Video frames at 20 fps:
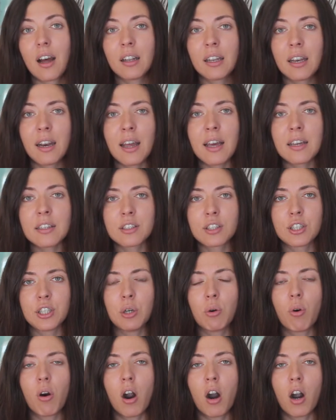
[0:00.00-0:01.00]
unless
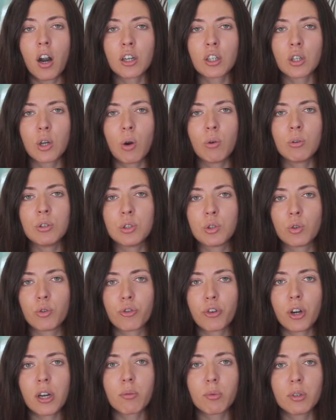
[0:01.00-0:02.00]
you are going to
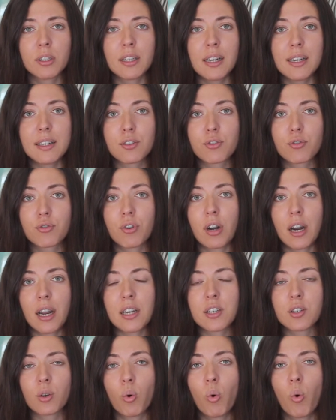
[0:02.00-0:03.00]
frequently
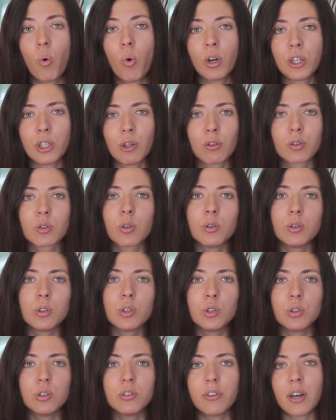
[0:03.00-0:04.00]
trade or you're going
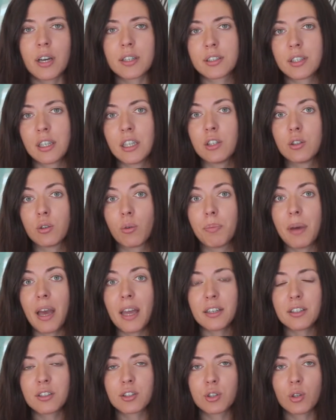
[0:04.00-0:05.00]
to invest into
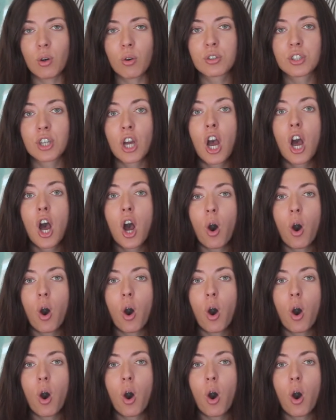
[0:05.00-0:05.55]
penny stocks